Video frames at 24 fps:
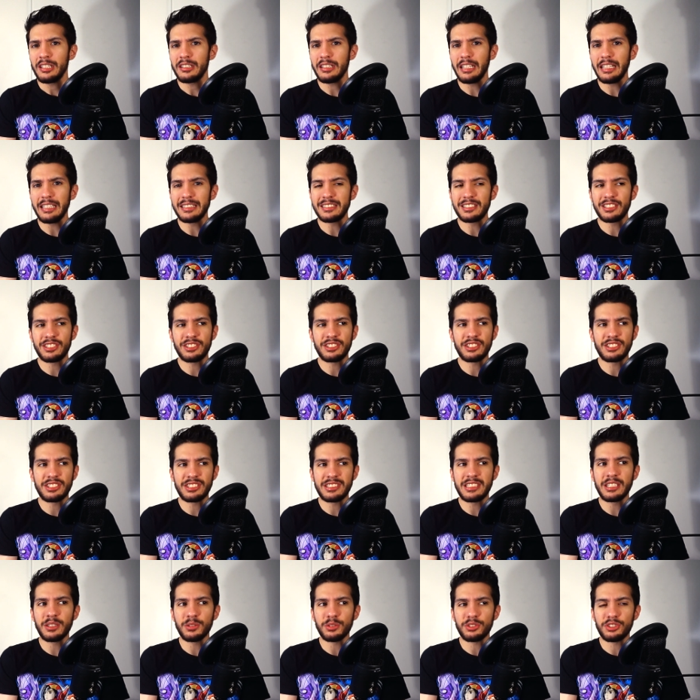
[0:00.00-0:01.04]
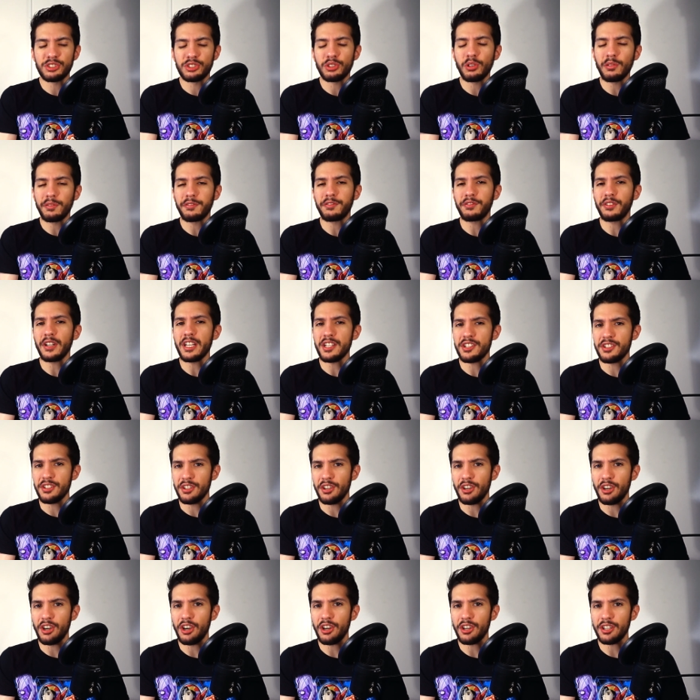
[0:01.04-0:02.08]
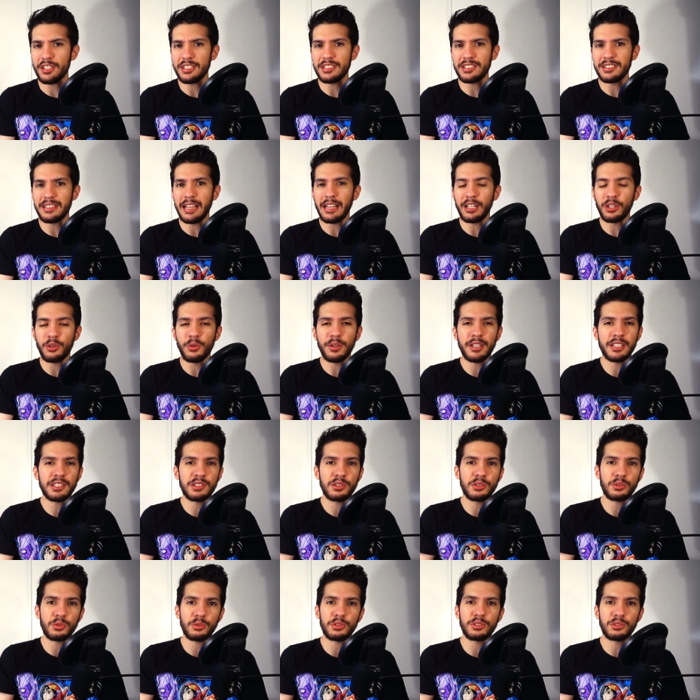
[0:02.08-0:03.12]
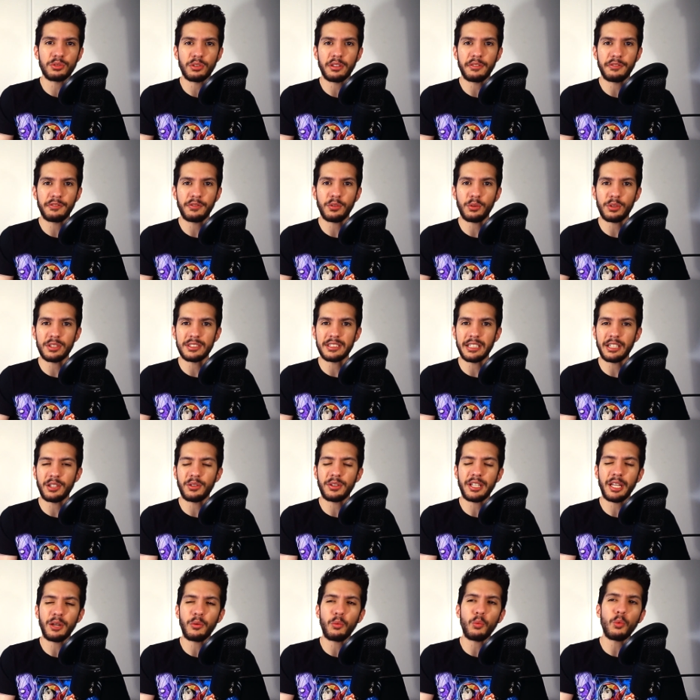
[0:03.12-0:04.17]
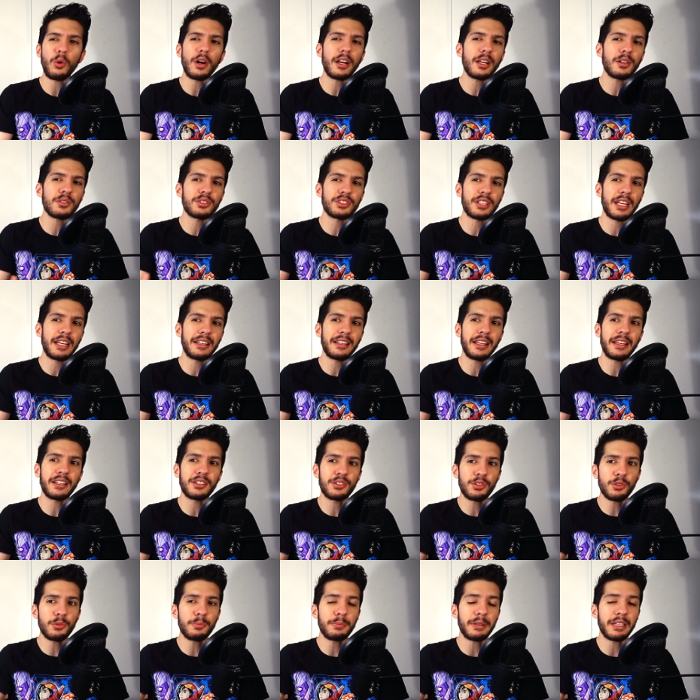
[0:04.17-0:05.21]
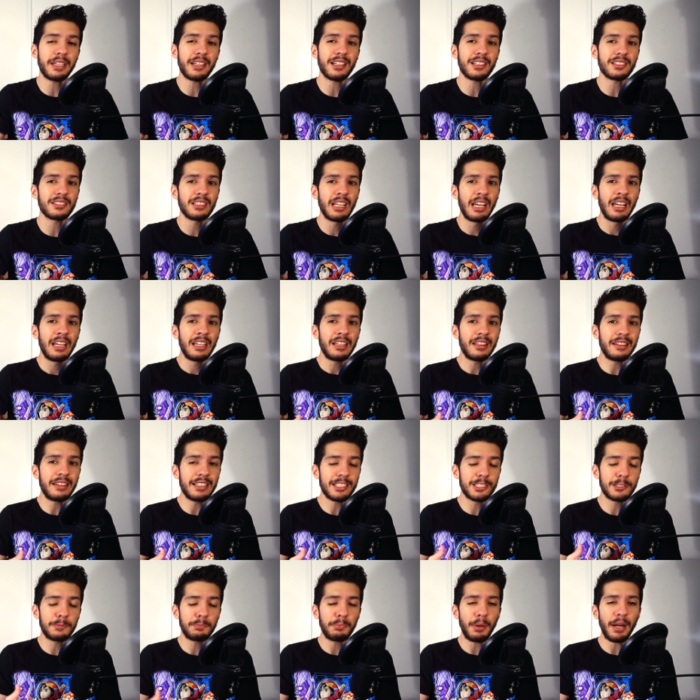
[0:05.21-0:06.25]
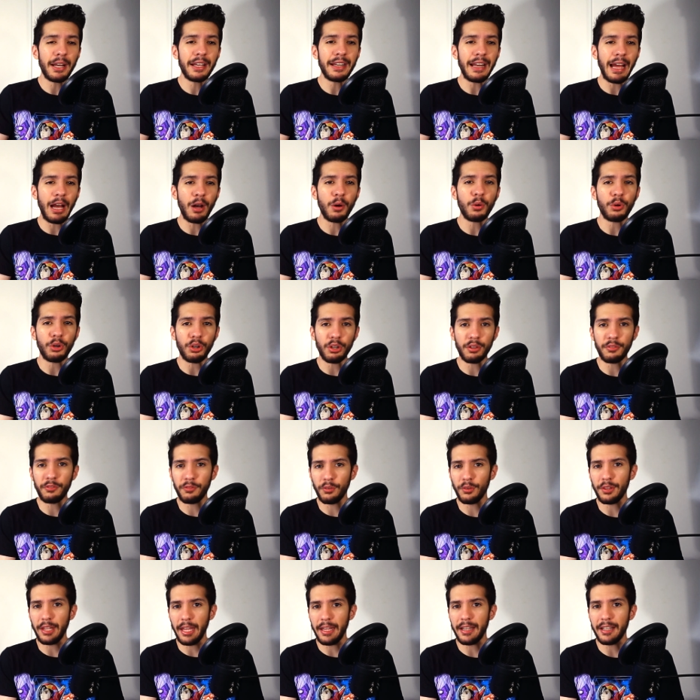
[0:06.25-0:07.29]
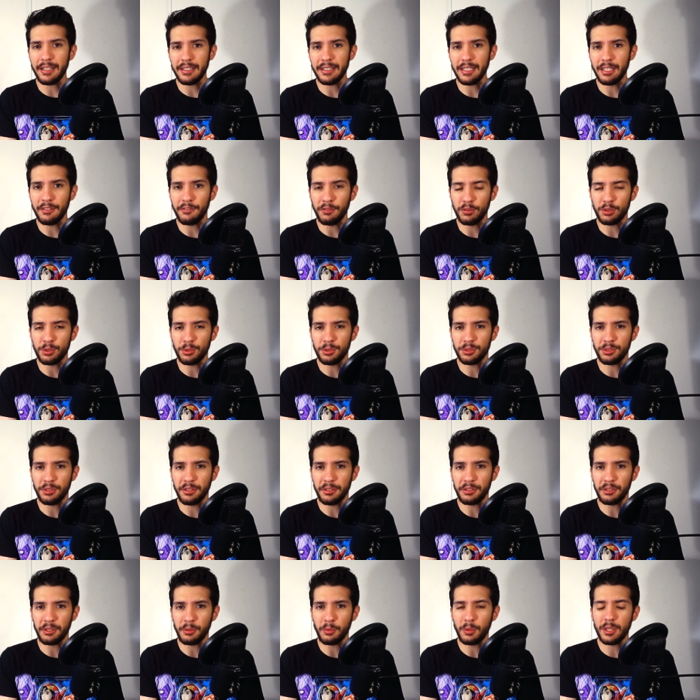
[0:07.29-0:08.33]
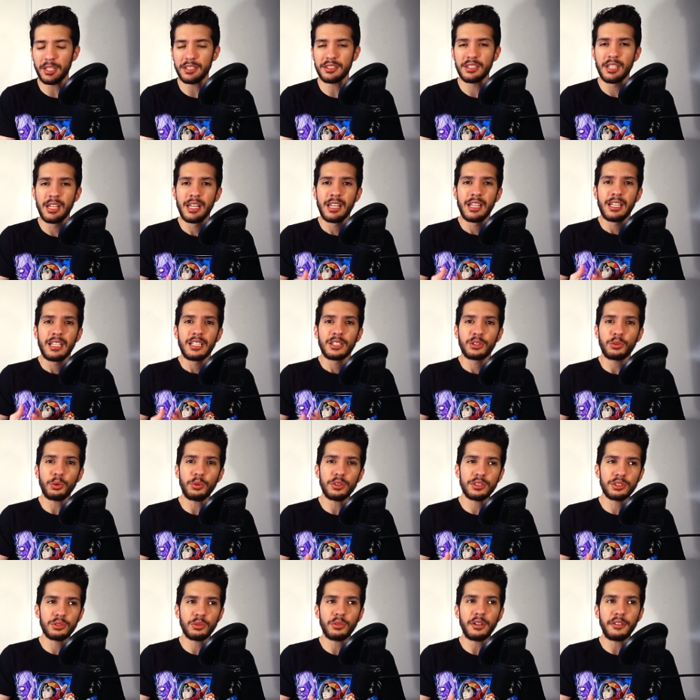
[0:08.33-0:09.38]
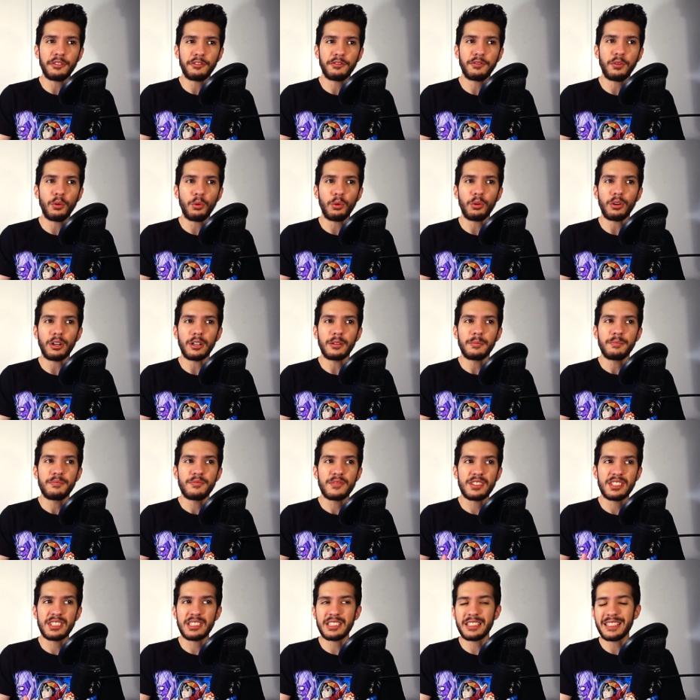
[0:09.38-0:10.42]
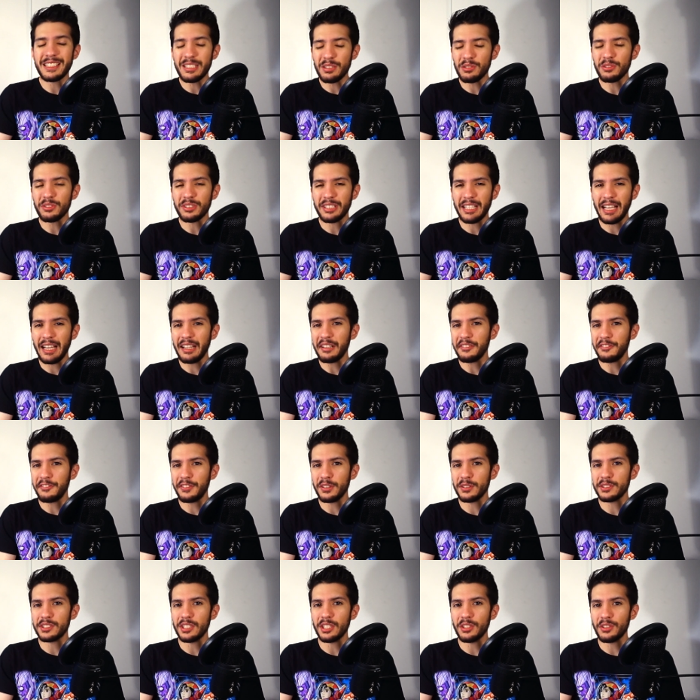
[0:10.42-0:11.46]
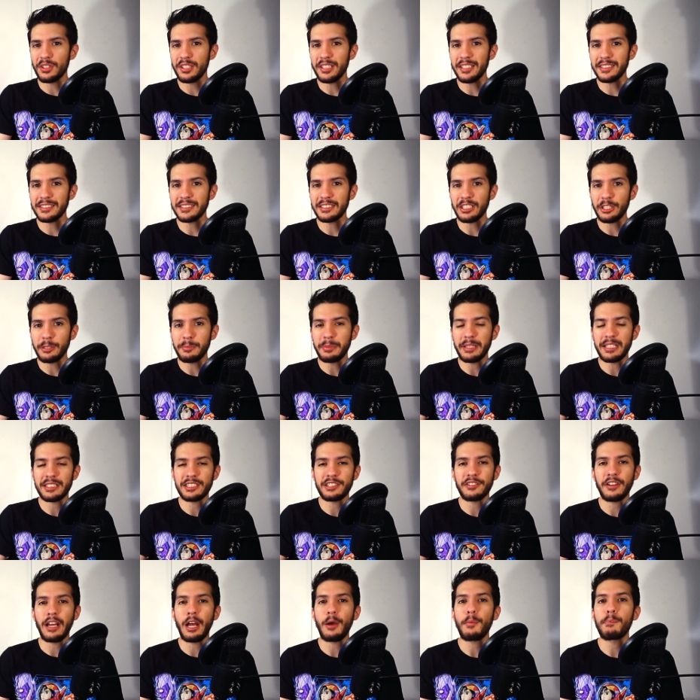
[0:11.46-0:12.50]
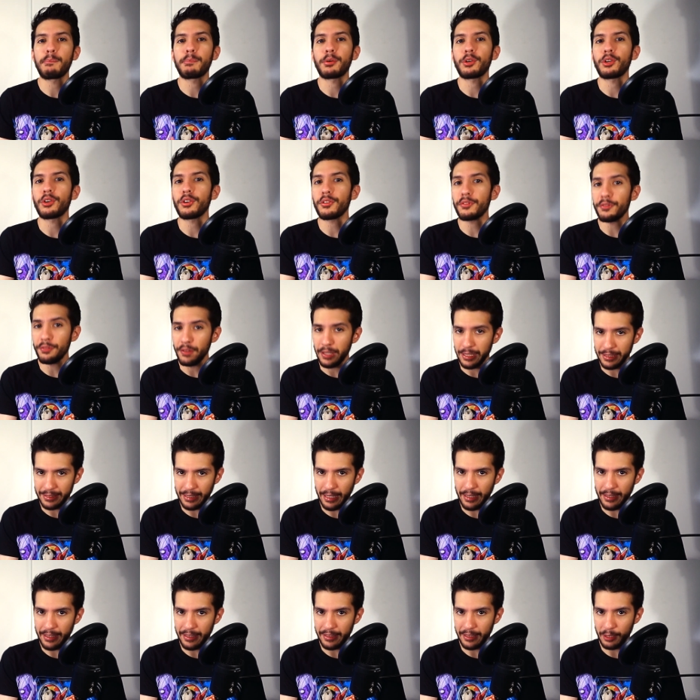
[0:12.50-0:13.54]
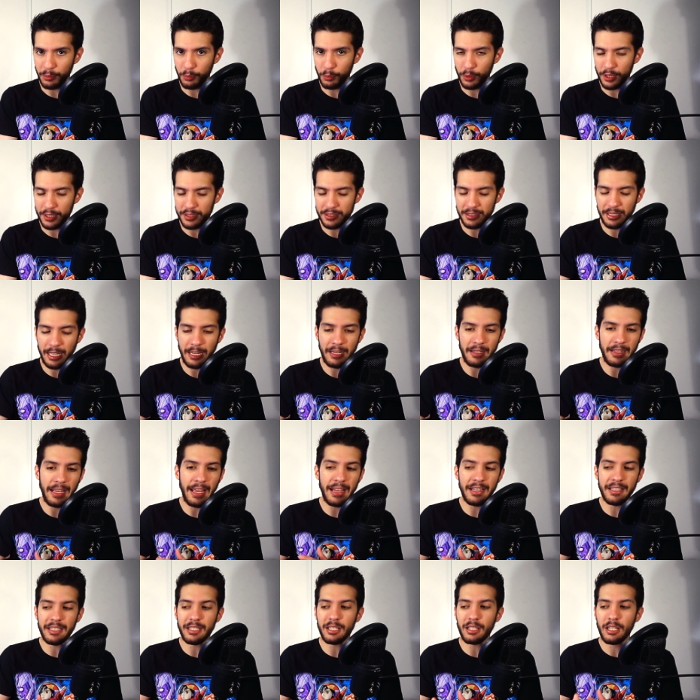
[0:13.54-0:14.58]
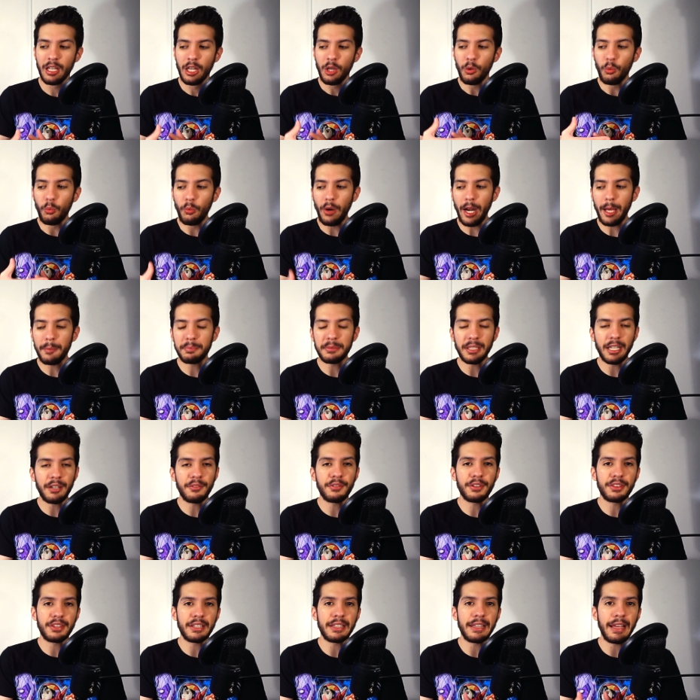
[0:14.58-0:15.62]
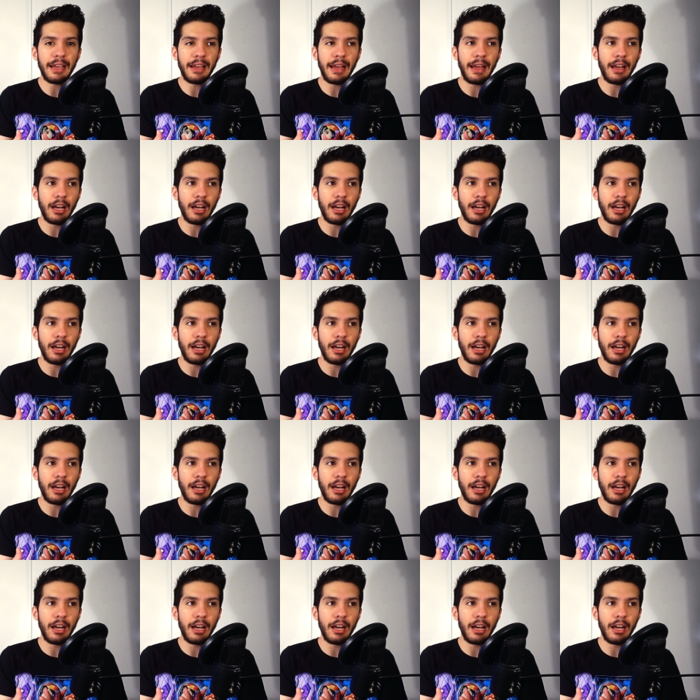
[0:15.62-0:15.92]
is still so fresh in our hearts that going into Toy Story four, it's like, okay, what else can they do? Because despite how hurtful that ending for Toy Story three was, Toy Story four still kind of feels a little unnecessary because of how perfect that ending was. That ending wrapped everything